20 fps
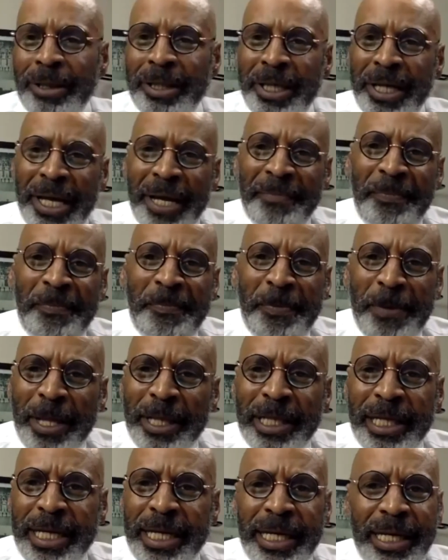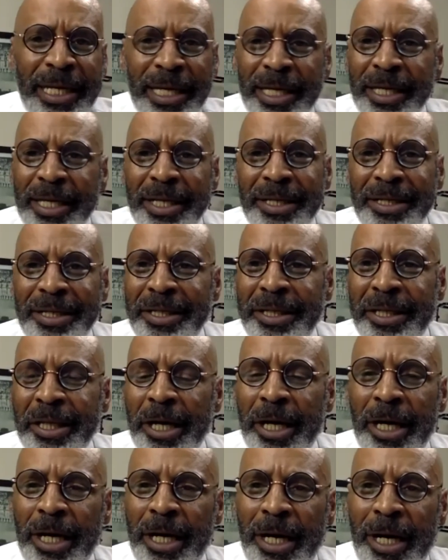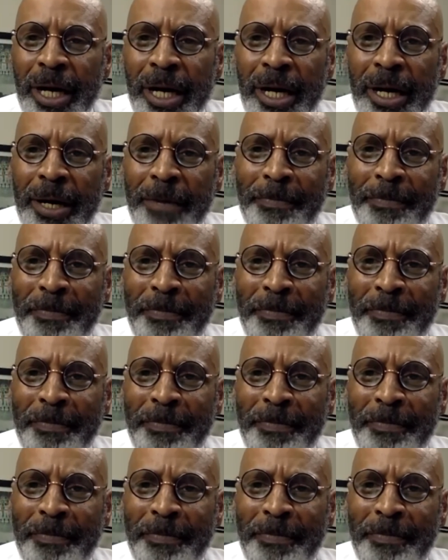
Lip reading: it. In Philly, the